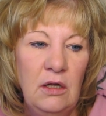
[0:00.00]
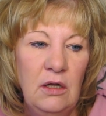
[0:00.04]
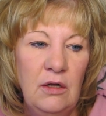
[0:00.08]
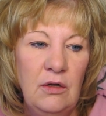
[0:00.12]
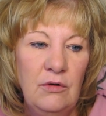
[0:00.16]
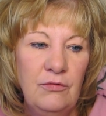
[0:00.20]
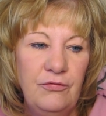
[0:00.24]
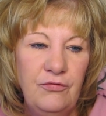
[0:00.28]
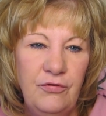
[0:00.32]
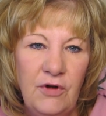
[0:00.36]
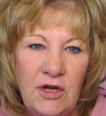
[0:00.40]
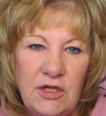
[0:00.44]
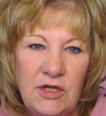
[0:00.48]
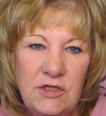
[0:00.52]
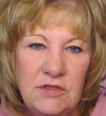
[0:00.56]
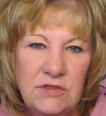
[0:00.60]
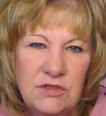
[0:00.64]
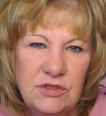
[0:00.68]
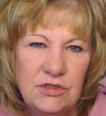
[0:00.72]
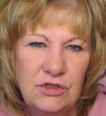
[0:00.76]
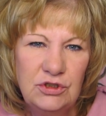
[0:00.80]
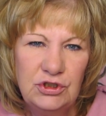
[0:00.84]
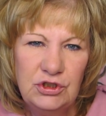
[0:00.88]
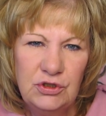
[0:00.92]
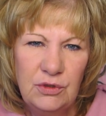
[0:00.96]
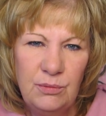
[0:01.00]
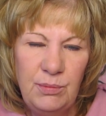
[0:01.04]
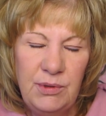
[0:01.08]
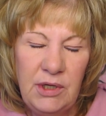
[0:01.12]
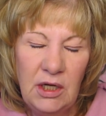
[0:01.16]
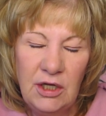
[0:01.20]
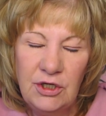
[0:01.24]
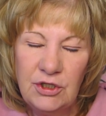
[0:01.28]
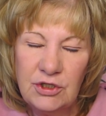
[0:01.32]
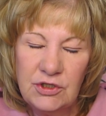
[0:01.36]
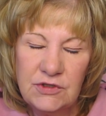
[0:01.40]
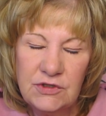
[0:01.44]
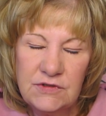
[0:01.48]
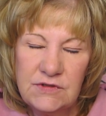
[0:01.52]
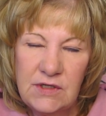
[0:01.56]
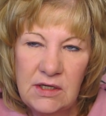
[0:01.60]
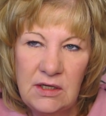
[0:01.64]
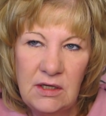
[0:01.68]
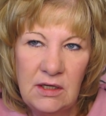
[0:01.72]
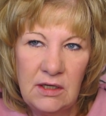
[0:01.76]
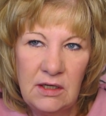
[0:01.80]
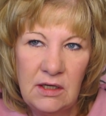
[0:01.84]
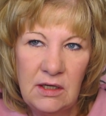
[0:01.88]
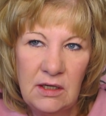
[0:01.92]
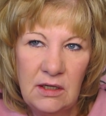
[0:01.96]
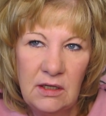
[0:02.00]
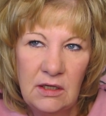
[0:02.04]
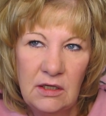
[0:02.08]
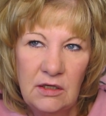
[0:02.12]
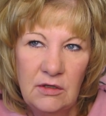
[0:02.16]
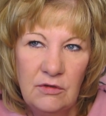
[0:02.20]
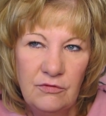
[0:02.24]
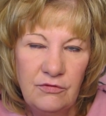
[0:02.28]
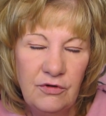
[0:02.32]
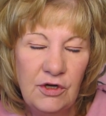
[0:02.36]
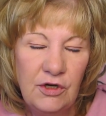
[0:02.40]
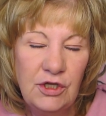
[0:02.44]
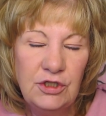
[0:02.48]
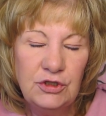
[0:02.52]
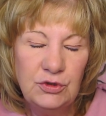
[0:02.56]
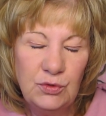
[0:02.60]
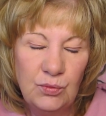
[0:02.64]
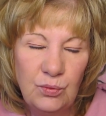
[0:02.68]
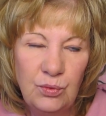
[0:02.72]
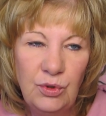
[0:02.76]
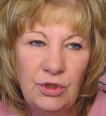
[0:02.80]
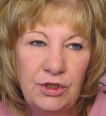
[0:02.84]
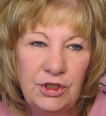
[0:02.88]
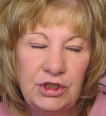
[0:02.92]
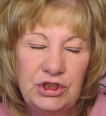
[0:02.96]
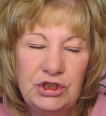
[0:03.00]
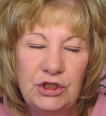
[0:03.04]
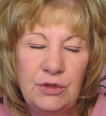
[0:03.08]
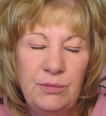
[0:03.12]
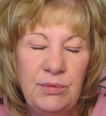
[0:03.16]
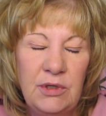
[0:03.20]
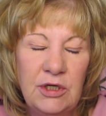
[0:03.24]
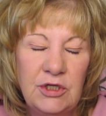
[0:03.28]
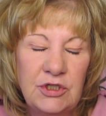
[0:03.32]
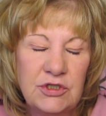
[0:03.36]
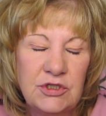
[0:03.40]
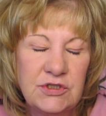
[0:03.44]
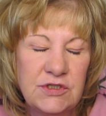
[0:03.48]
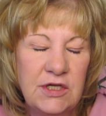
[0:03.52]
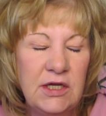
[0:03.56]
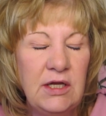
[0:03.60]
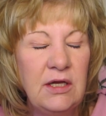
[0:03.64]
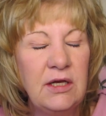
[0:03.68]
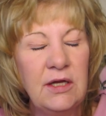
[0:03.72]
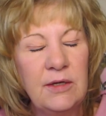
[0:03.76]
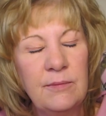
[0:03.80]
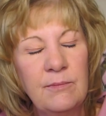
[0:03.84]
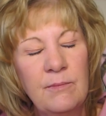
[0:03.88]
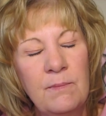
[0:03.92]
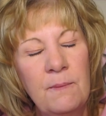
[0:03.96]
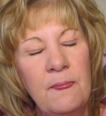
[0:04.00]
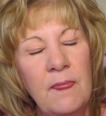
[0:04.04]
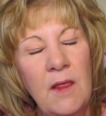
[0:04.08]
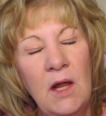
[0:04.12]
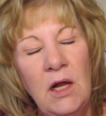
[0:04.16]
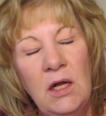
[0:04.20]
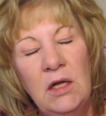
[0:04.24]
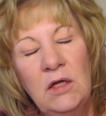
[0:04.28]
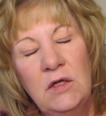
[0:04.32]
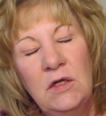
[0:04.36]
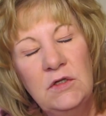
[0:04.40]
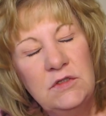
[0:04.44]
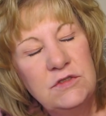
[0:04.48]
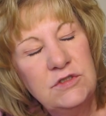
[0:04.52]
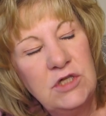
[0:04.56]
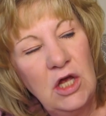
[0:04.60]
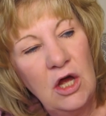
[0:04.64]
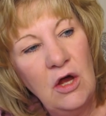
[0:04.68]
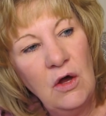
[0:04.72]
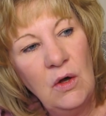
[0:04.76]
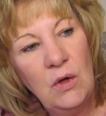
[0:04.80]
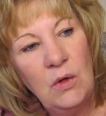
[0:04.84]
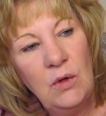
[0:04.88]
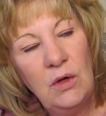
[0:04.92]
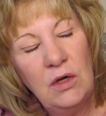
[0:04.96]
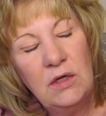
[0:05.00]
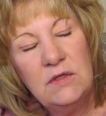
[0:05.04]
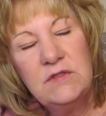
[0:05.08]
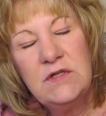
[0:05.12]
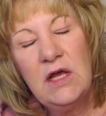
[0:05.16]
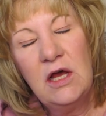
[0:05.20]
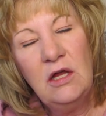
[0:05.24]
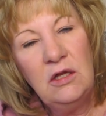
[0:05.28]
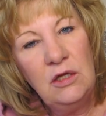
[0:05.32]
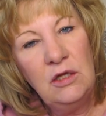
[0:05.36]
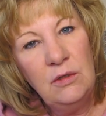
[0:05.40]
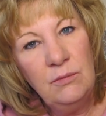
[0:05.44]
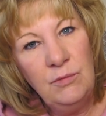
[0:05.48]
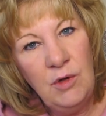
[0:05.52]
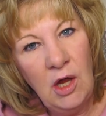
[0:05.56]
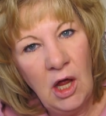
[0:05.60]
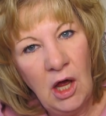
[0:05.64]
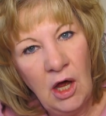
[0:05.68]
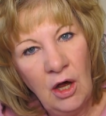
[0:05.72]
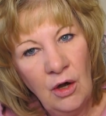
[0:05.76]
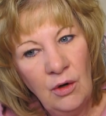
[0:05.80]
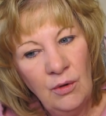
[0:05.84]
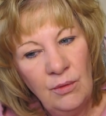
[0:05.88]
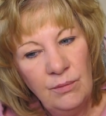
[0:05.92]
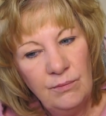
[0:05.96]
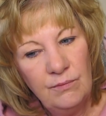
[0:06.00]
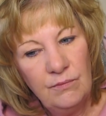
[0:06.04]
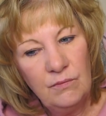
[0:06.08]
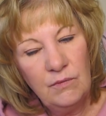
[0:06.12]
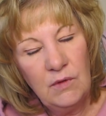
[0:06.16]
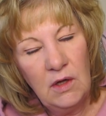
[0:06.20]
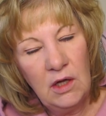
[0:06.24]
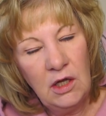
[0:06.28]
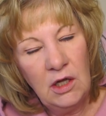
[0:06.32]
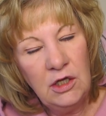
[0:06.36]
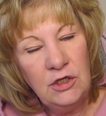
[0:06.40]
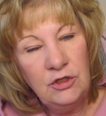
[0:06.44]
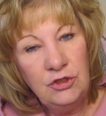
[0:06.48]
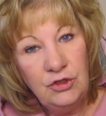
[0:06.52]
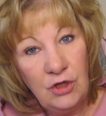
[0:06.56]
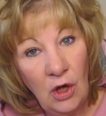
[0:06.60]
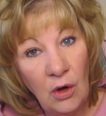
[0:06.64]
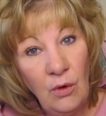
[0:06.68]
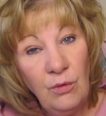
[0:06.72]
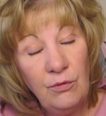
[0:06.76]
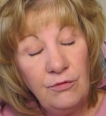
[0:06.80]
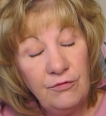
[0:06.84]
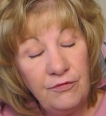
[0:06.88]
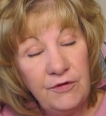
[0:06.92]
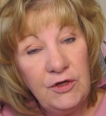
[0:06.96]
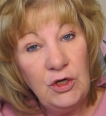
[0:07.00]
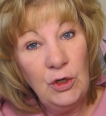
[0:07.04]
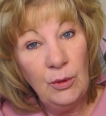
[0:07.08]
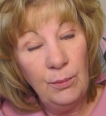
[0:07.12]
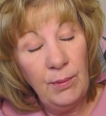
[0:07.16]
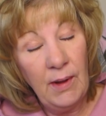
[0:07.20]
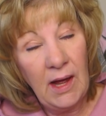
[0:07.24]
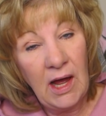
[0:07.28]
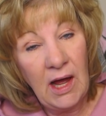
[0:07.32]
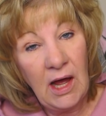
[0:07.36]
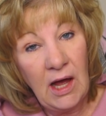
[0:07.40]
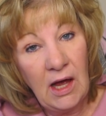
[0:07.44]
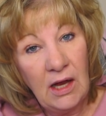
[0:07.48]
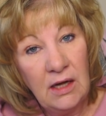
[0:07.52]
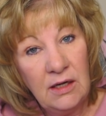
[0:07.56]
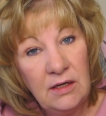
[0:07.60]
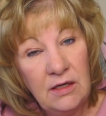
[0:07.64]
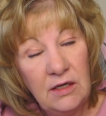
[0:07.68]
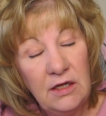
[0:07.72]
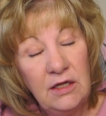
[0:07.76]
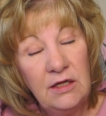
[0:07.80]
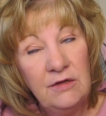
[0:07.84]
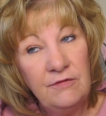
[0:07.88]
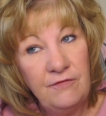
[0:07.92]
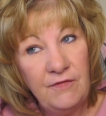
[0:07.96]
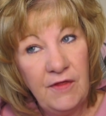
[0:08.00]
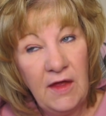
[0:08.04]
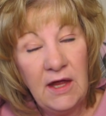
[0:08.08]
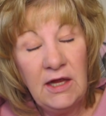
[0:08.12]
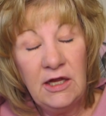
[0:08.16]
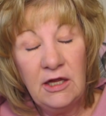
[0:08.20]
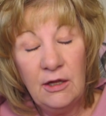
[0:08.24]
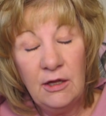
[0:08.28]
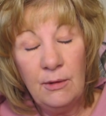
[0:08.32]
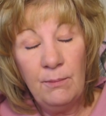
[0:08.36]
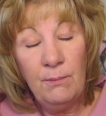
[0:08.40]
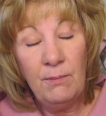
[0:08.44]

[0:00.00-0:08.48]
friends should be understanding. Friends really should be understanding. So tell them no and don't feel bad. If they get